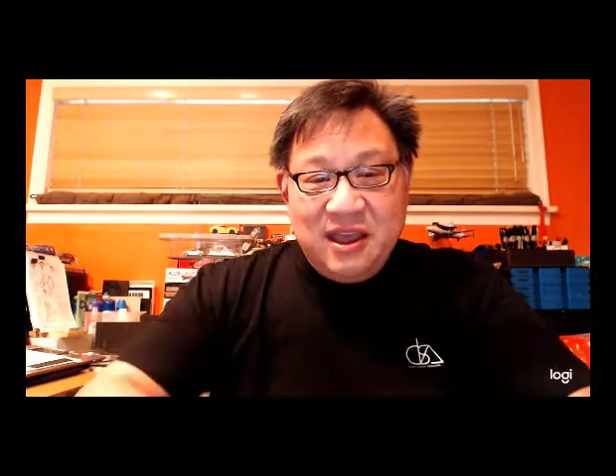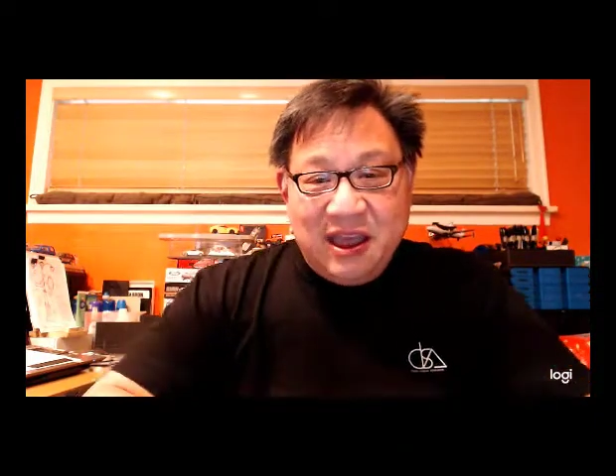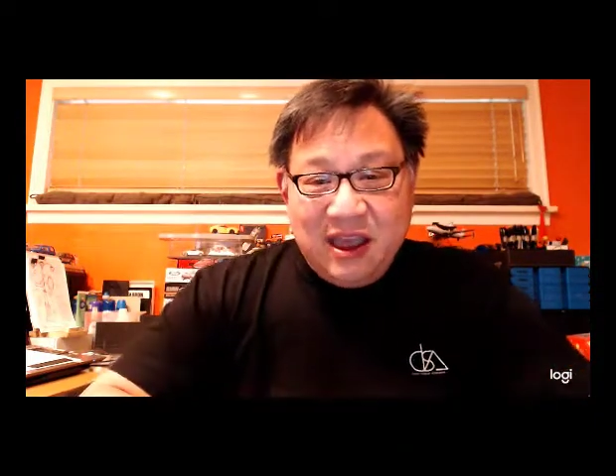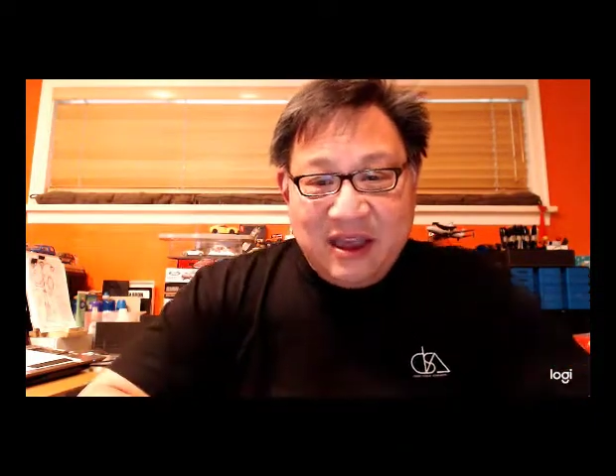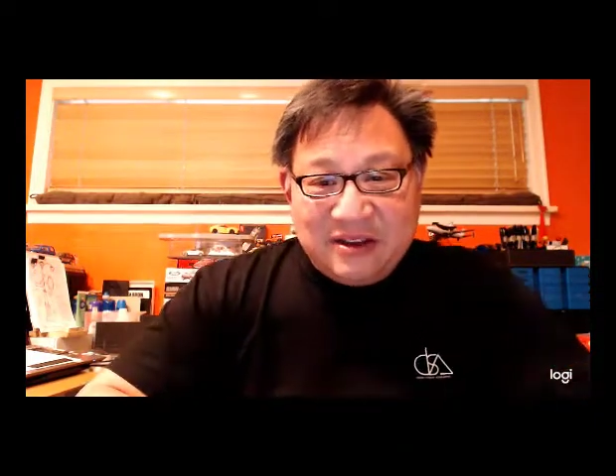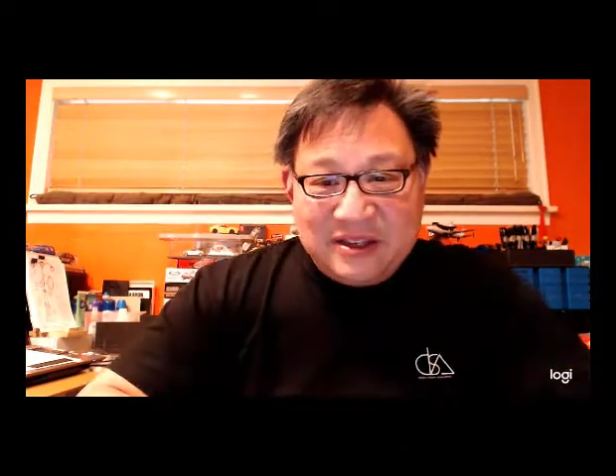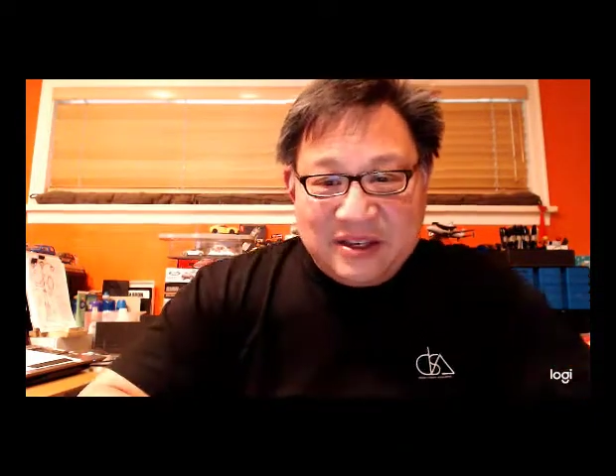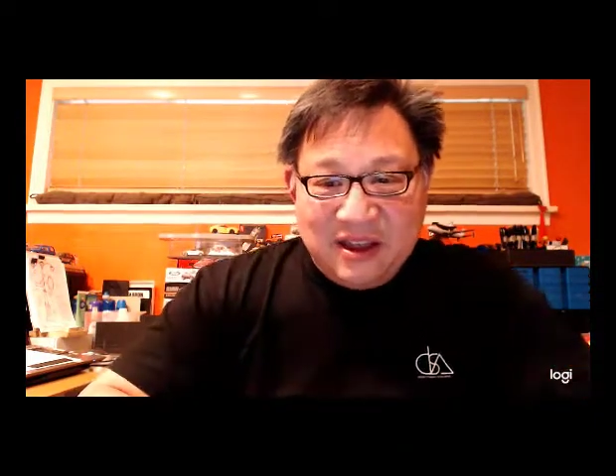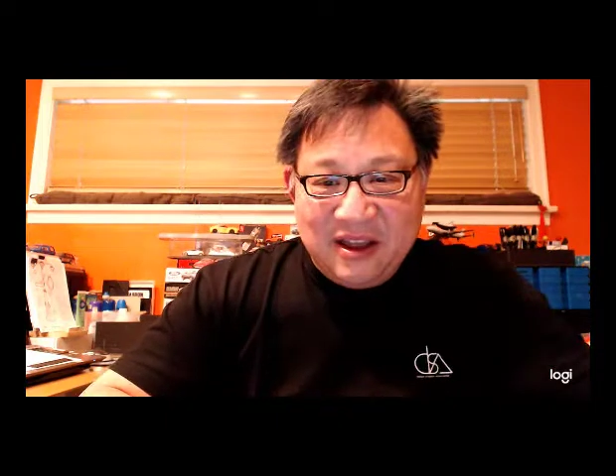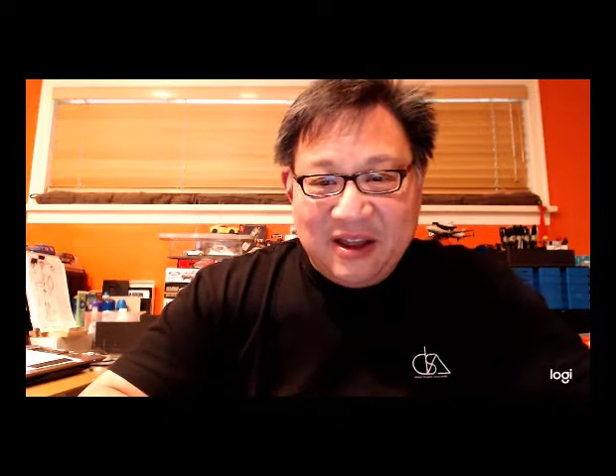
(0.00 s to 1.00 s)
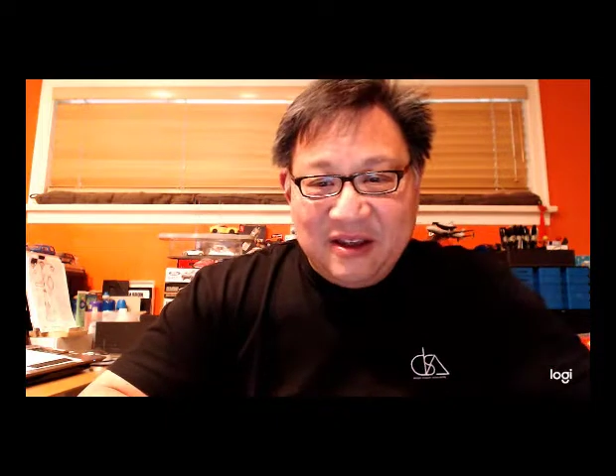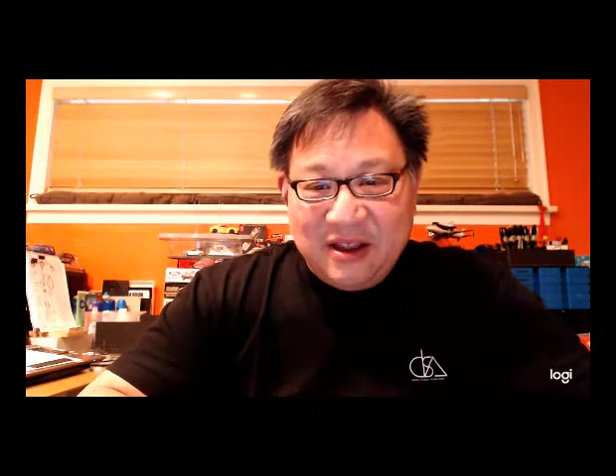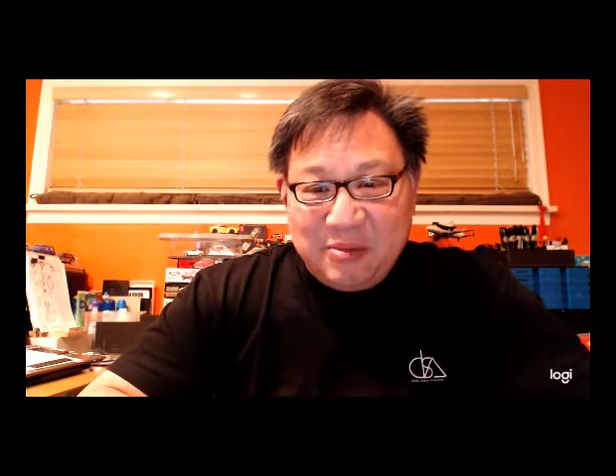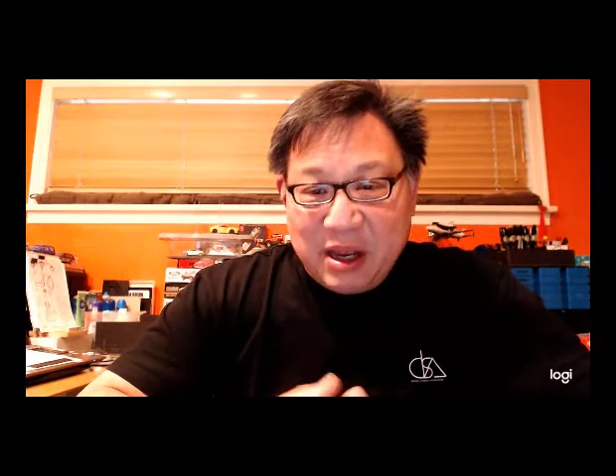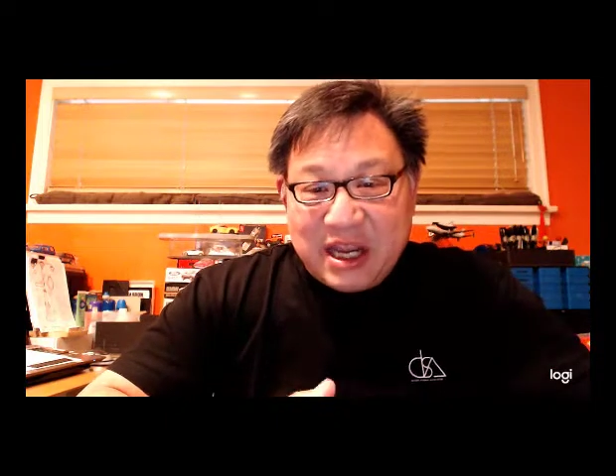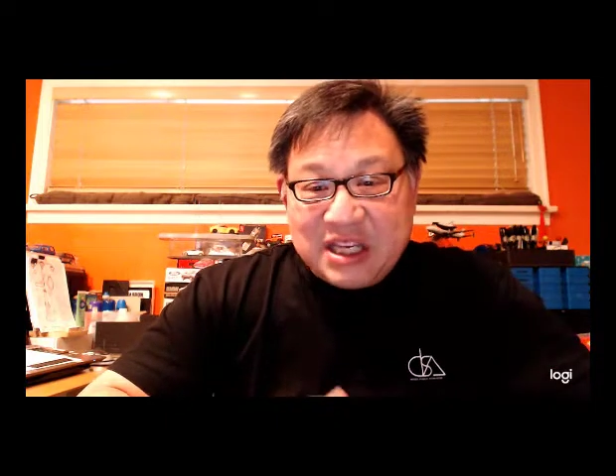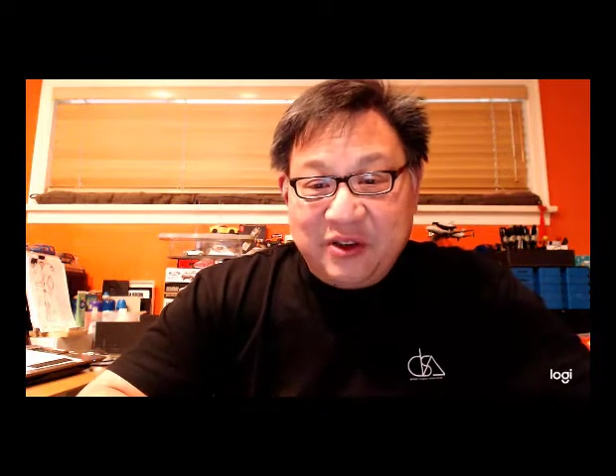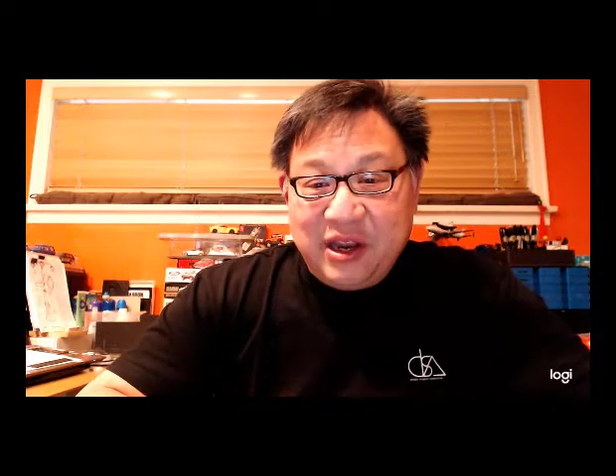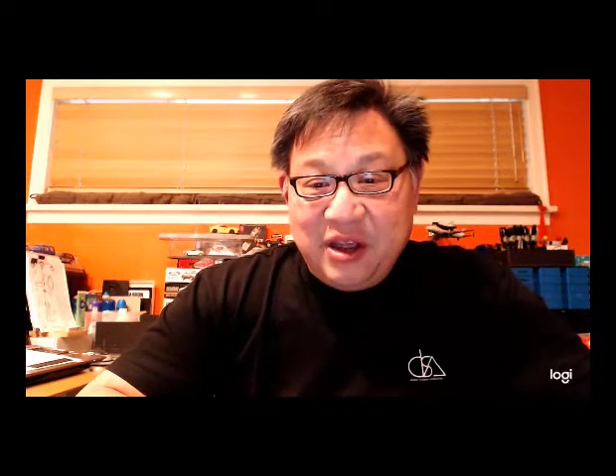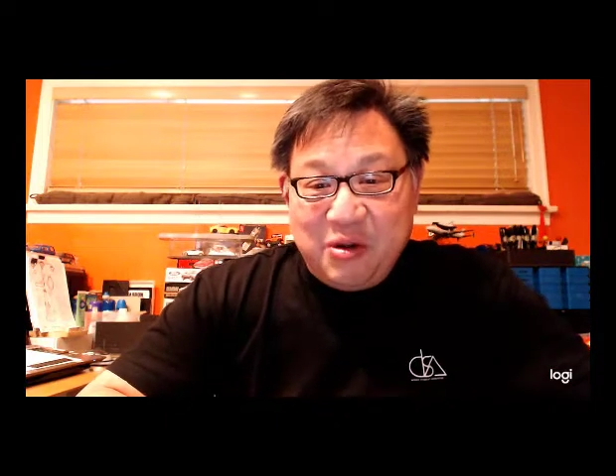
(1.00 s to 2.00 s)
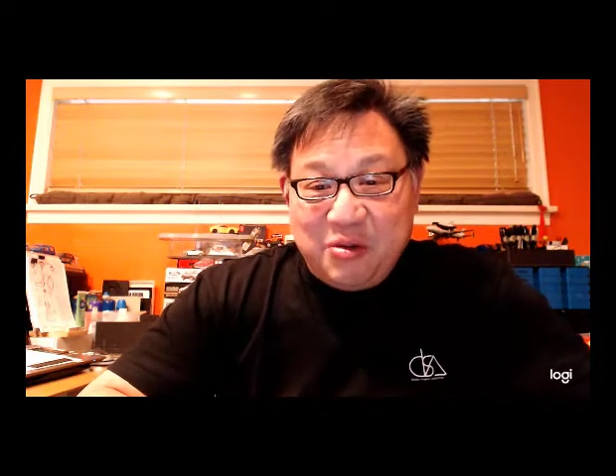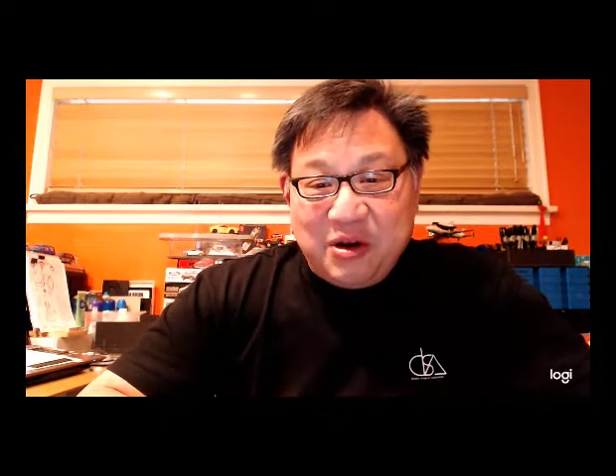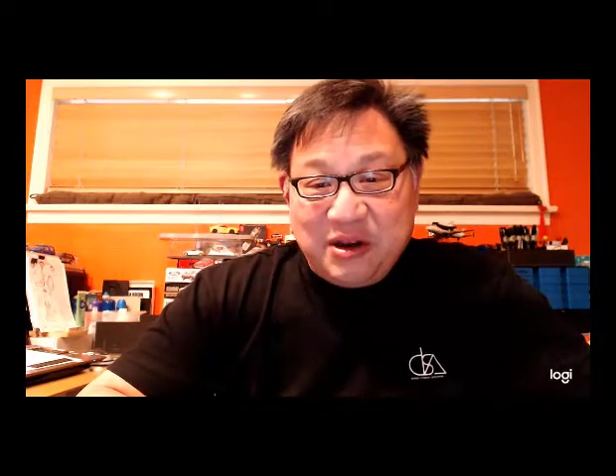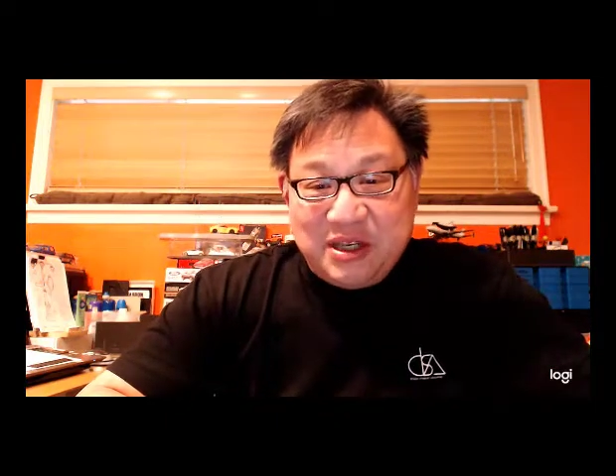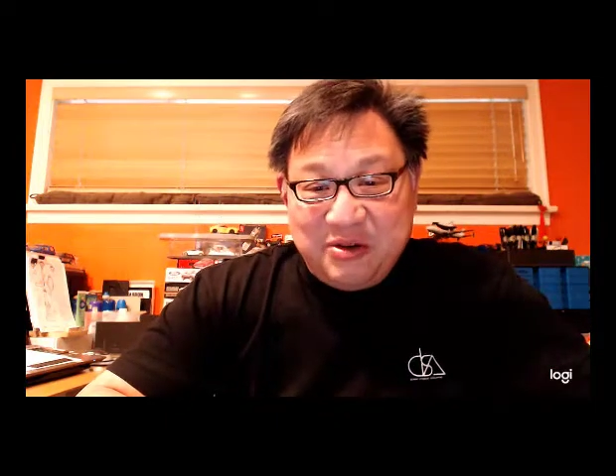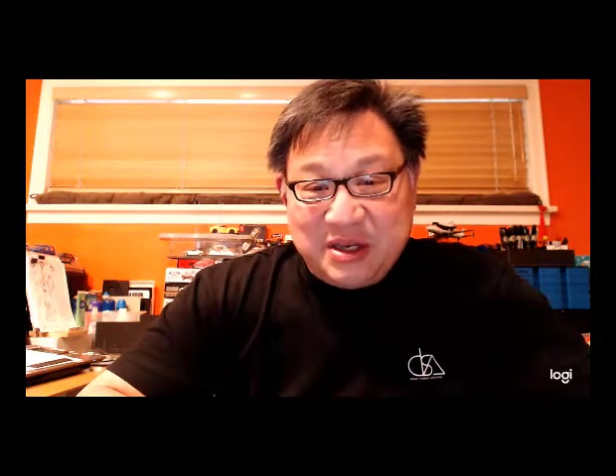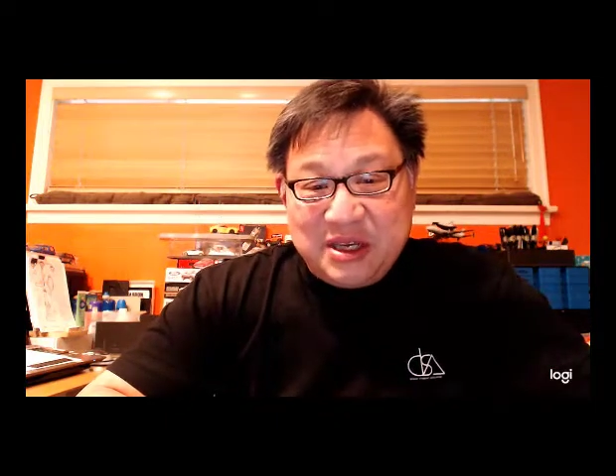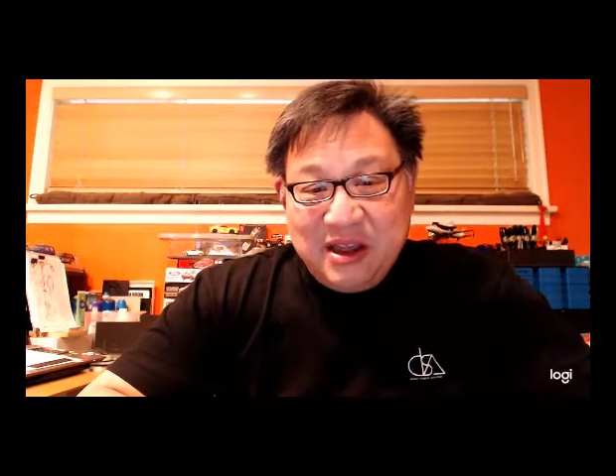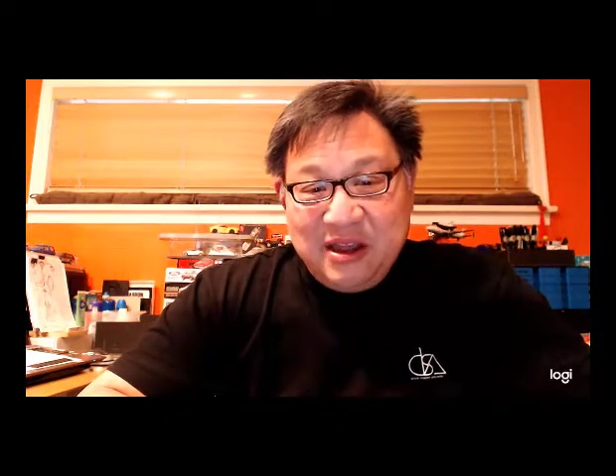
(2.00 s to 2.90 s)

And in my next video, what we're going to do is